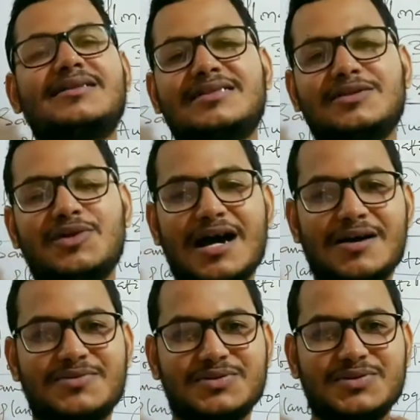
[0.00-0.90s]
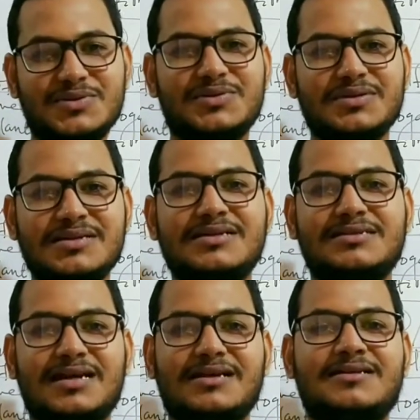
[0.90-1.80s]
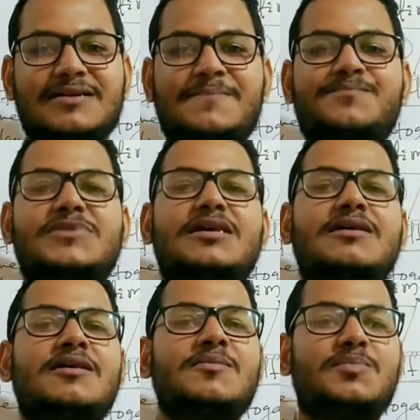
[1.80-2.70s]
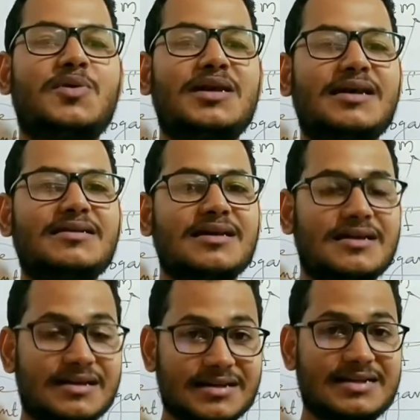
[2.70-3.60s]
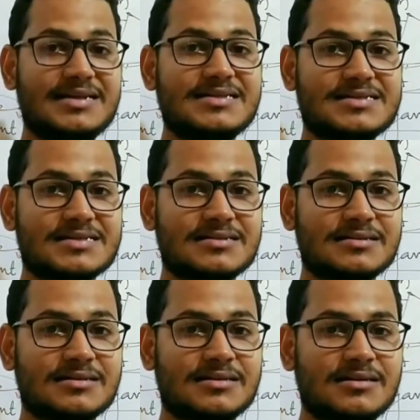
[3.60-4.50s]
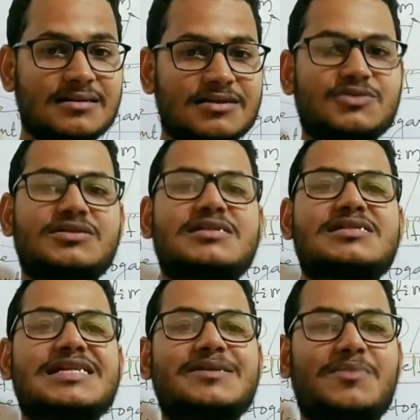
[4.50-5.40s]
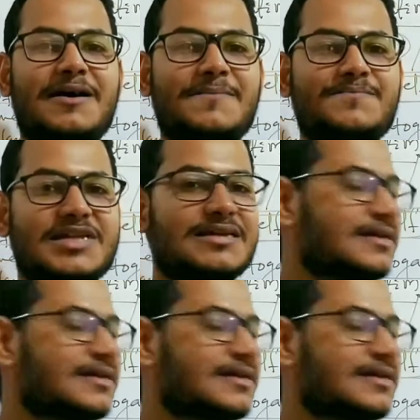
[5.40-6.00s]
thing we have to know that the pollen release to the stigma. In